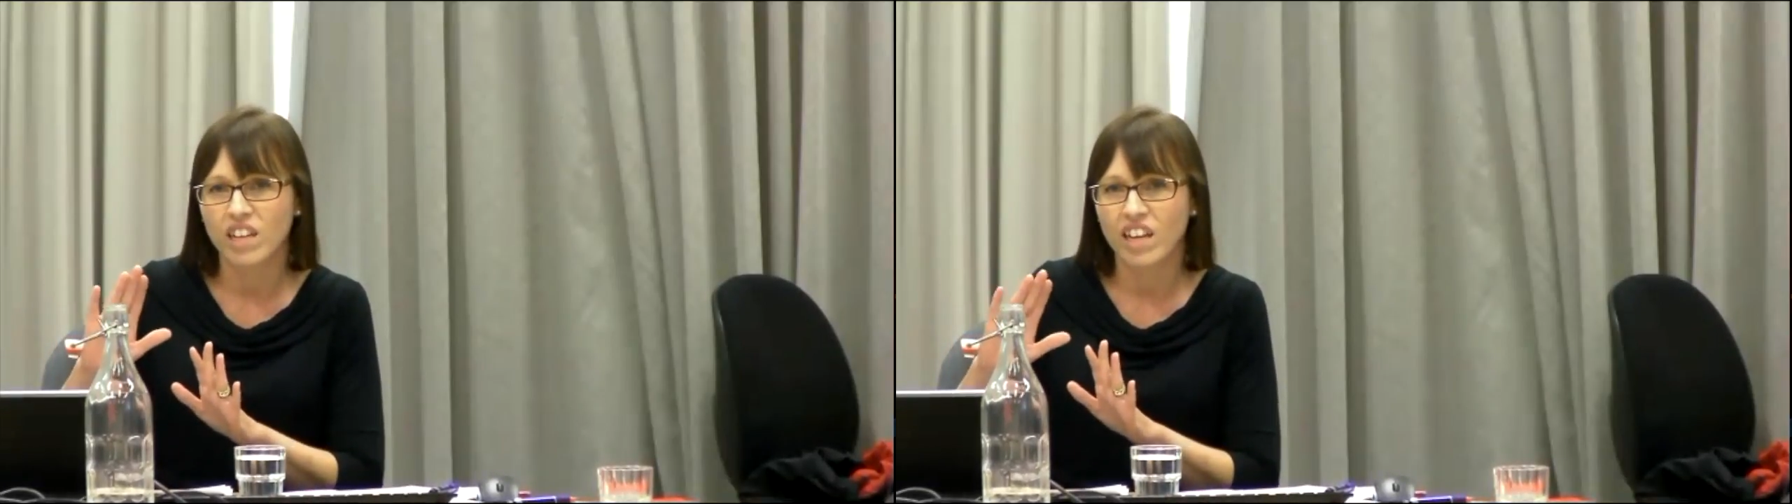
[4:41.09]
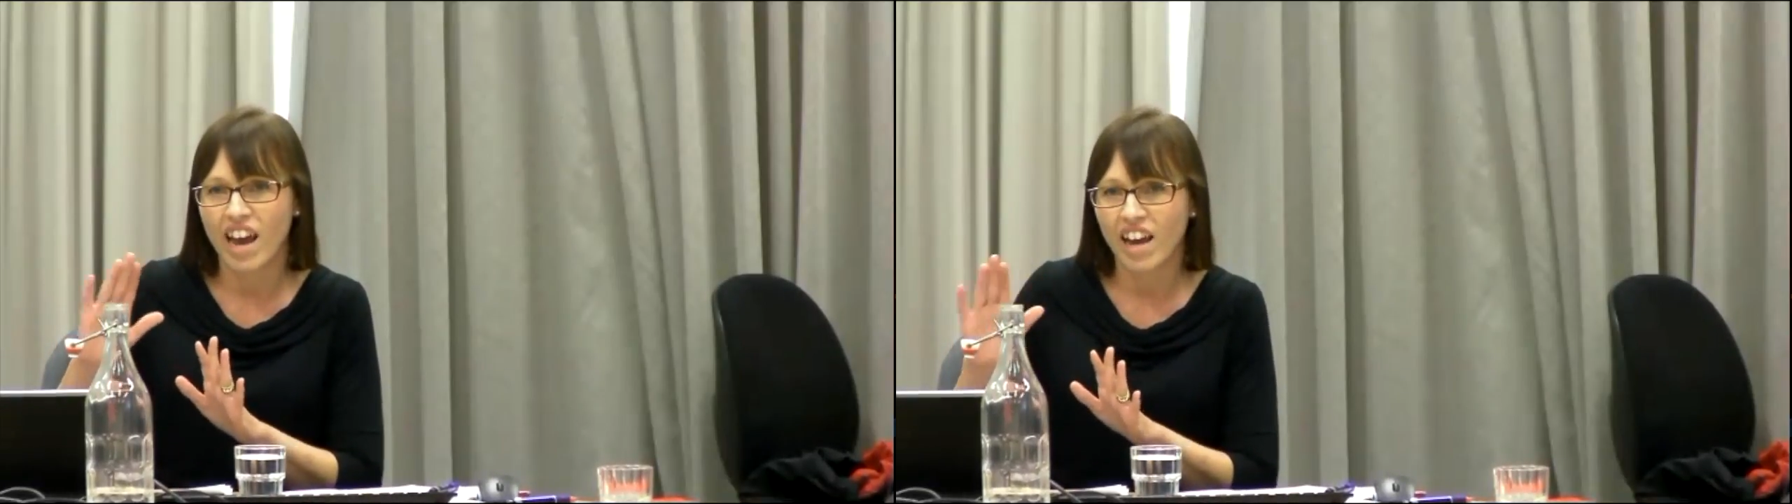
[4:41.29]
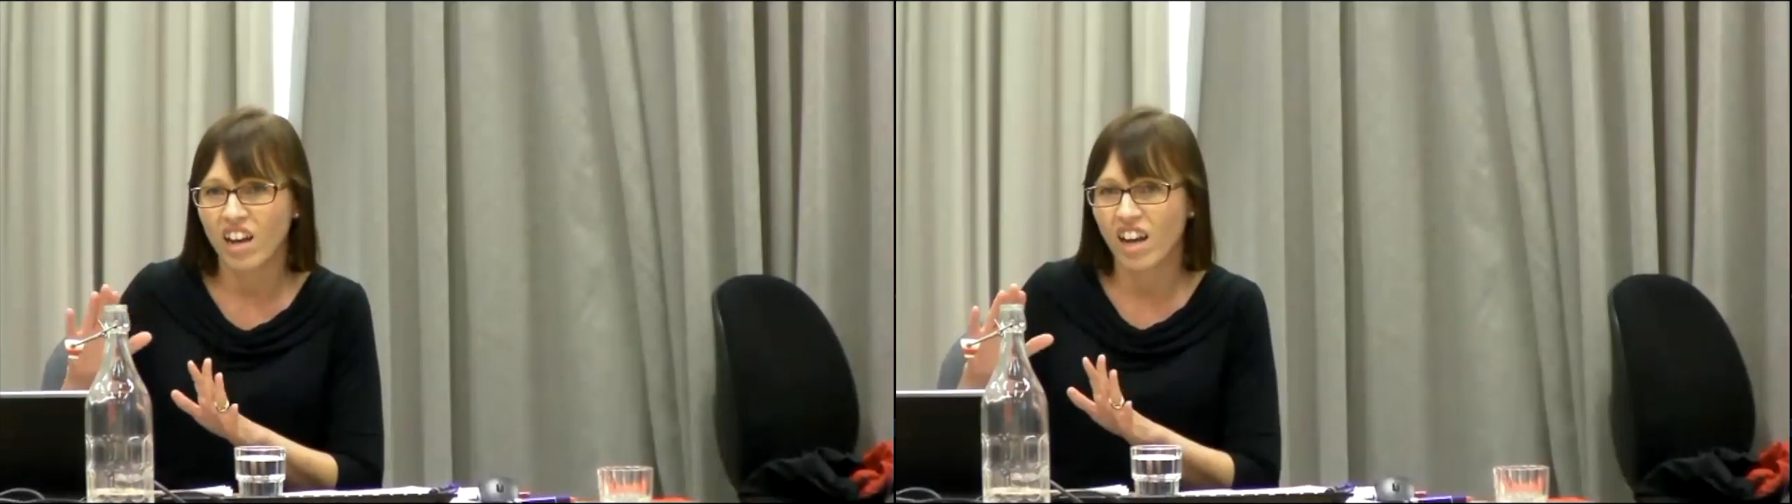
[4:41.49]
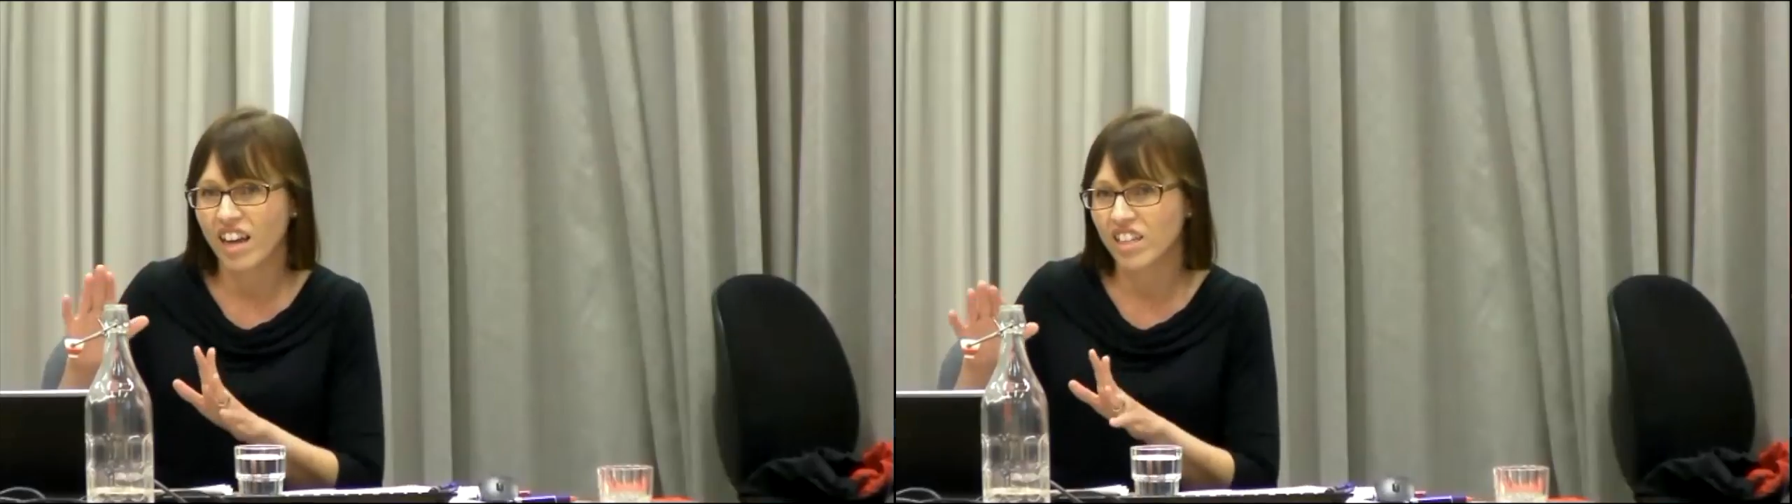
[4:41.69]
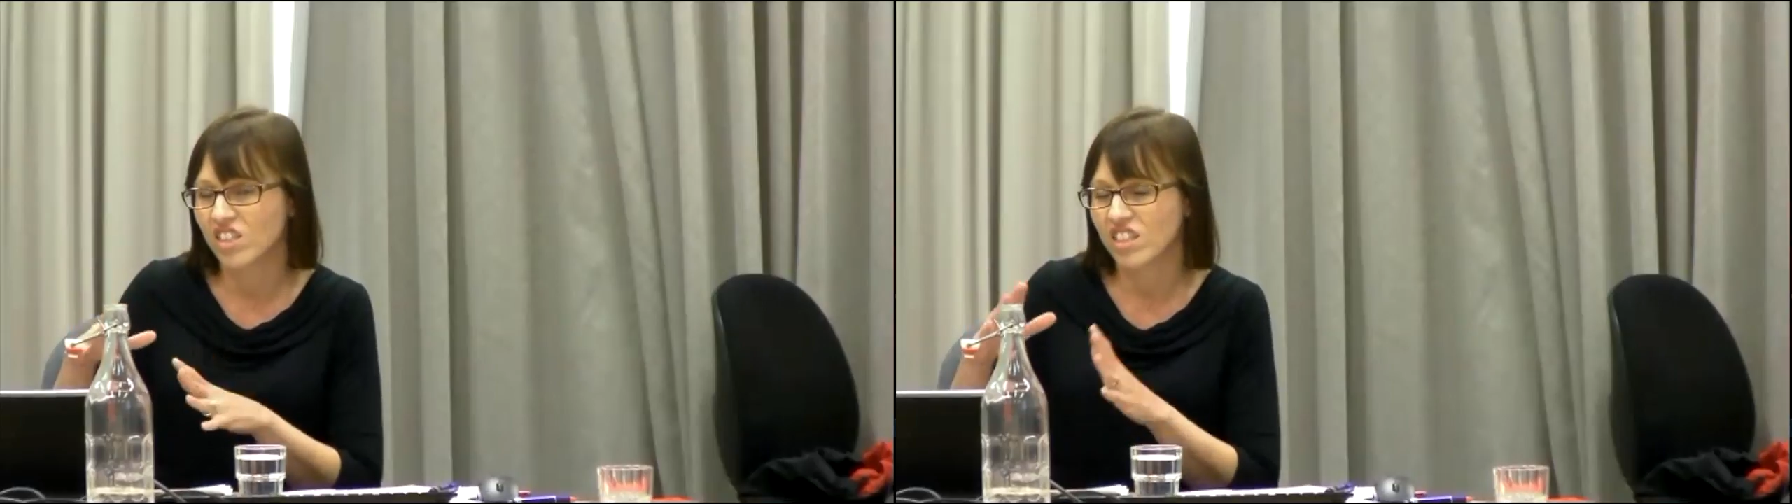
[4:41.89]
the
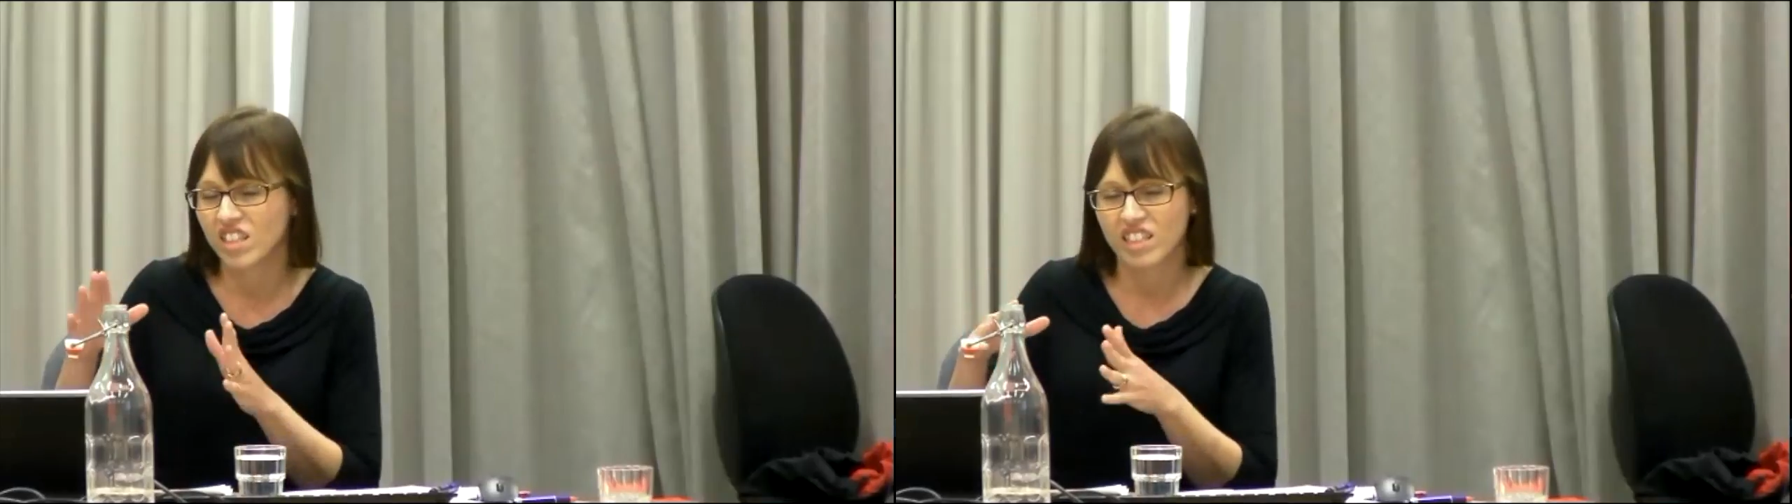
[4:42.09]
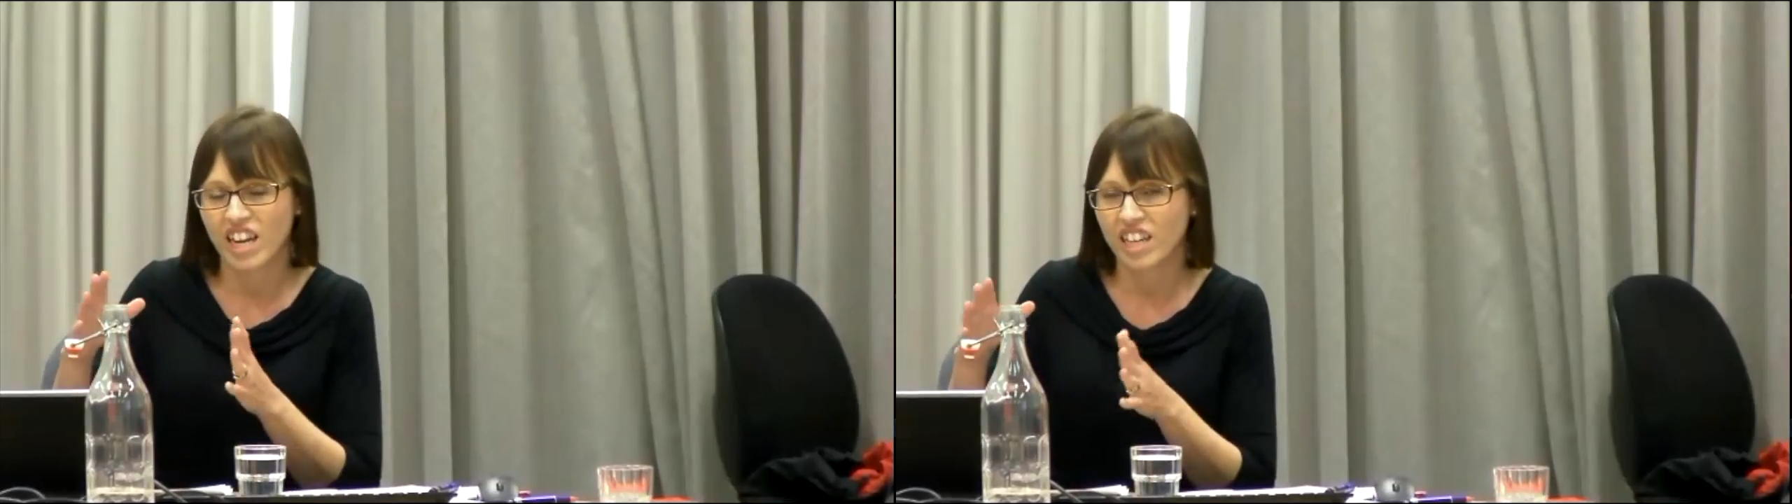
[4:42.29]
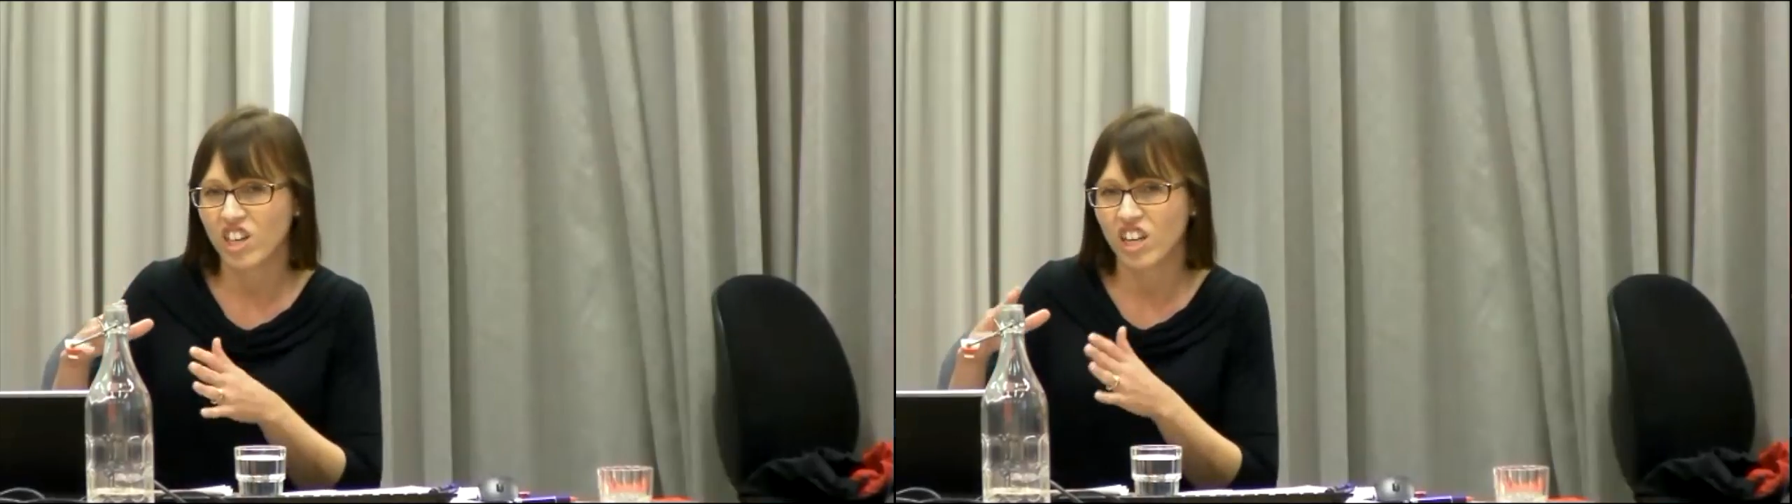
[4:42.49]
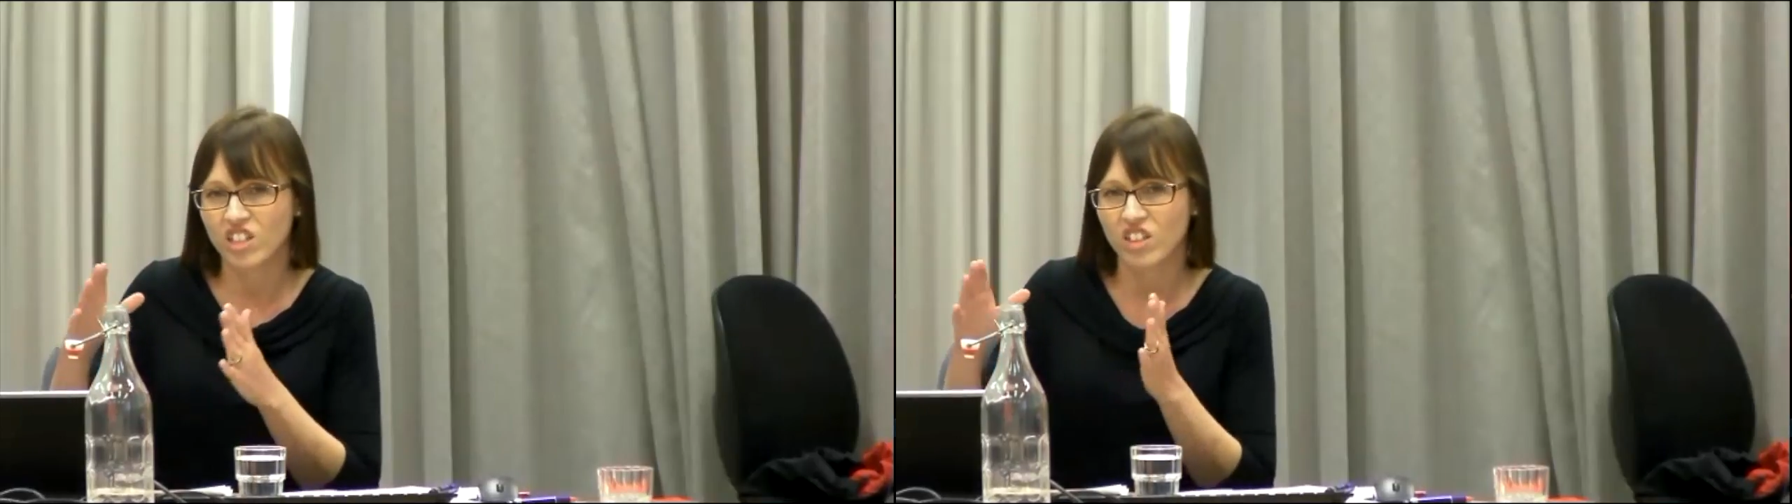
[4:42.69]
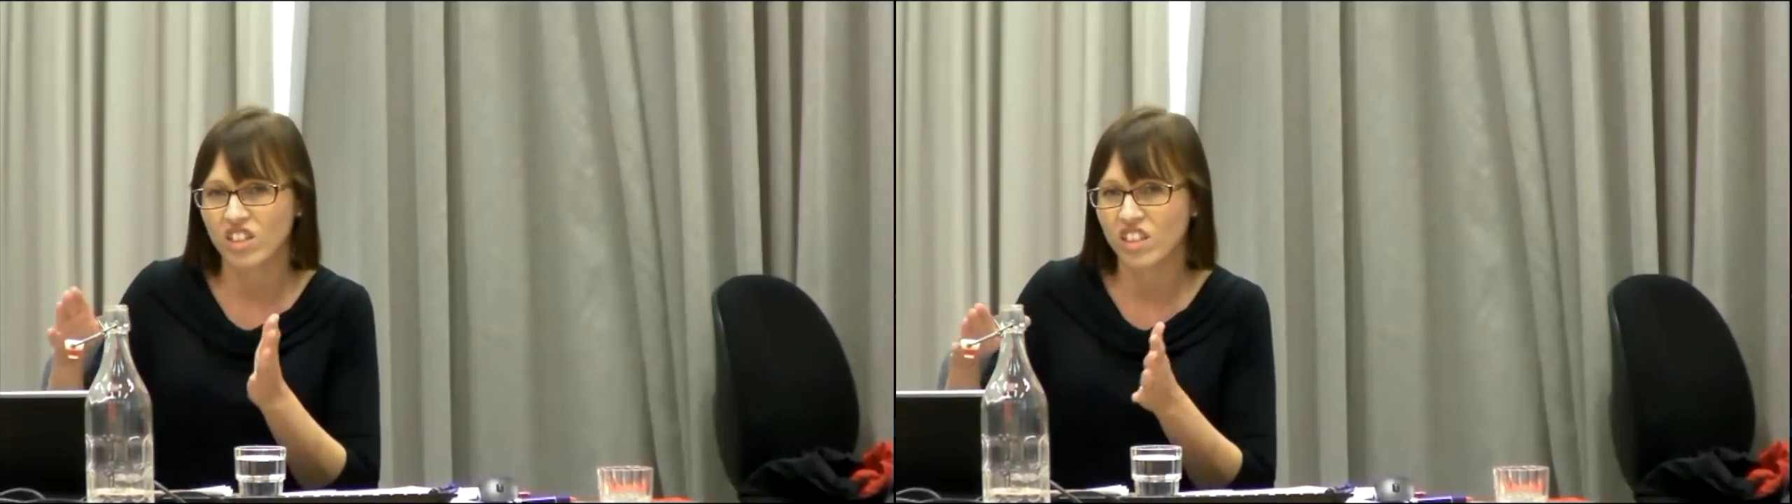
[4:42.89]
AIHCHR, so